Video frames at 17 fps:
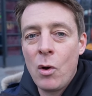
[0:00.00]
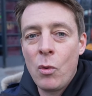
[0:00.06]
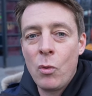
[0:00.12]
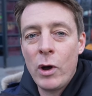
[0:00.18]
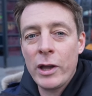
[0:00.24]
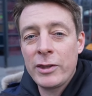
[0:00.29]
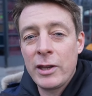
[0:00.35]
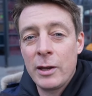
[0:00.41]

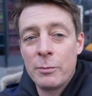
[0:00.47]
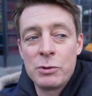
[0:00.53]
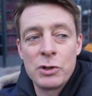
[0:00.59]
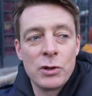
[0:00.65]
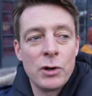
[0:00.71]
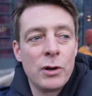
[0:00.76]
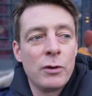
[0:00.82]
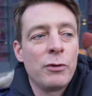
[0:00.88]
what they
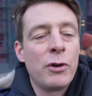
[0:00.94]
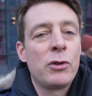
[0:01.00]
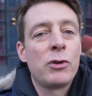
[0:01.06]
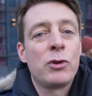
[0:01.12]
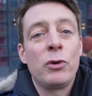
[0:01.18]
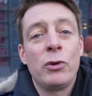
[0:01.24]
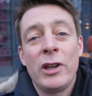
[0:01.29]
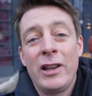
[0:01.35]
observe
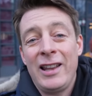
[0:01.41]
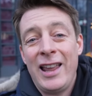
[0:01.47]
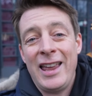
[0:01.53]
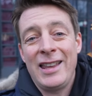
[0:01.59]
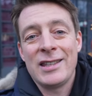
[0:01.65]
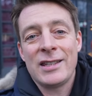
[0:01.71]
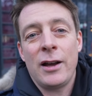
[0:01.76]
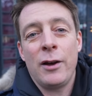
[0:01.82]
through the
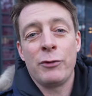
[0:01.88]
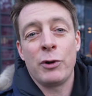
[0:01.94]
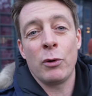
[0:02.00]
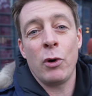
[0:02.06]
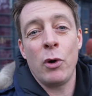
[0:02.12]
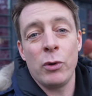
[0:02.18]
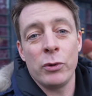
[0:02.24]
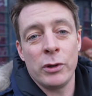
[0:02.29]
lens of
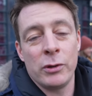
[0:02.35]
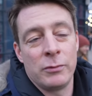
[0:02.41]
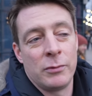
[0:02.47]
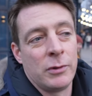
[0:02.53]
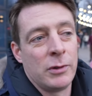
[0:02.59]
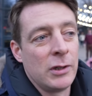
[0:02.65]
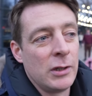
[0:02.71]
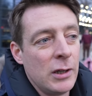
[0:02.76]
their own
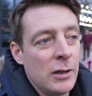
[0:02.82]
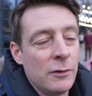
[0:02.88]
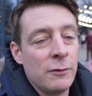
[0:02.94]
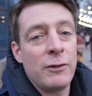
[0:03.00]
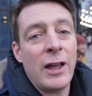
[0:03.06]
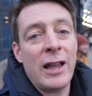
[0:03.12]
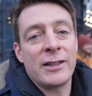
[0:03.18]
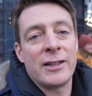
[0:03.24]

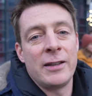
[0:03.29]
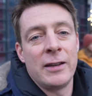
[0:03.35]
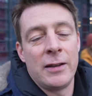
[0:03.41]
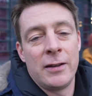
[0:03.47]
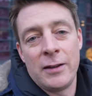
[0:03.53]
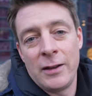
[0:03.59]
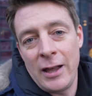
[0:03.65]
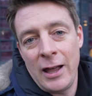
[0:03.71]

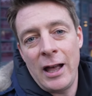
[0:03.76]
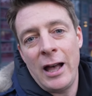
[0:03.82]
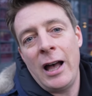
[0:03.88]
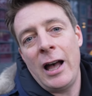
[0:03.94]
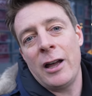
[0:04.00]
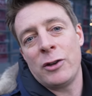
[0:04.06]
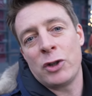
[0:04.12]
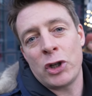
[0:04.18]

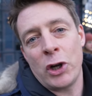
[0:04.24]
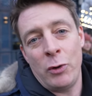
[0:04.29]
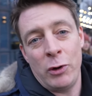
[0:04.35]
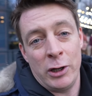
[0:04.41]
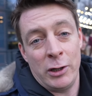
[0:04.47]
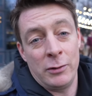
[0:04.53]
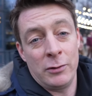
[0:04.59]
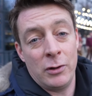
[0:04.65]

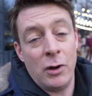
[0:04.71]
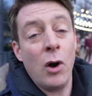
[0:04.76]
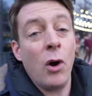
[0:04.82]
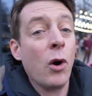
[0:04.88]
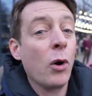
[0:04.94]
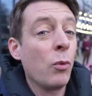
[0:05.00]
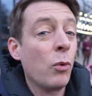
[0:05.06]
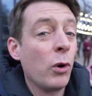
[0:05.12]
Weltanschauung,
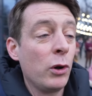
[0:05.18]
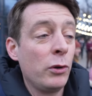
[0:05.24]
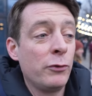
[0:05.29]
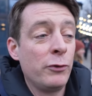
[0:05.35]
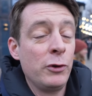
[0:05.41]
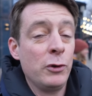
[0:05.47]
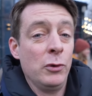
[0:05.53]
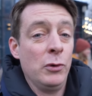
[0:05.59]
or
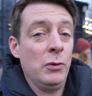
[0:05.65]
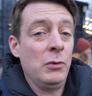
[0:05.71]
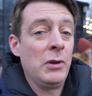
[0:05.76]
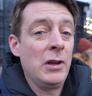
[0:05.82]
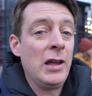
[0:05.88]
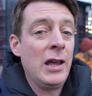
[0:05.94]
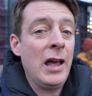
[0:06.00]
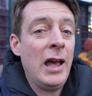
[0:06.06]
worldview,
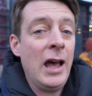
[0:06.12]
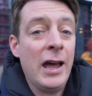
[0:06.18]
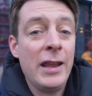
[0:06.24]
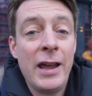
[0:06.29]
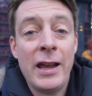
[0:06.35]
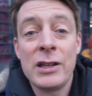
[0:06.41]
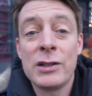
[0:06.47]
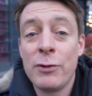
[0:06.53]

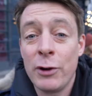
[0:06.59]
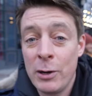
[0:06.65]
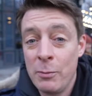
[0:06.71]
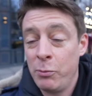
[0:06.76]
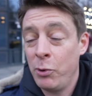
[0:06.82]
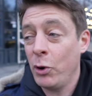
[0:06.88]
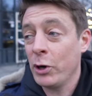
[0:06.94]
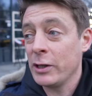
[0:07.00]
and that is very
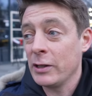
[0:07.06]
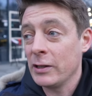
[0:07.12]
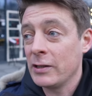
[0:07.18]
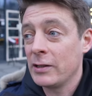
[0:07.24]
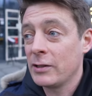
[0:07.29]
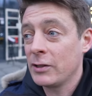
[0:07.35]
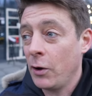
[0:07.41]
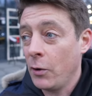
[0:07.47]
important.
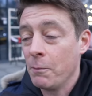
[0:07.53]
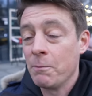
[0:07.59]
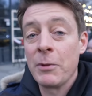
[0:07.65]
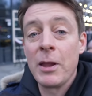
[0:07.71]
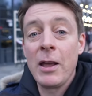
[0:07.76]
So,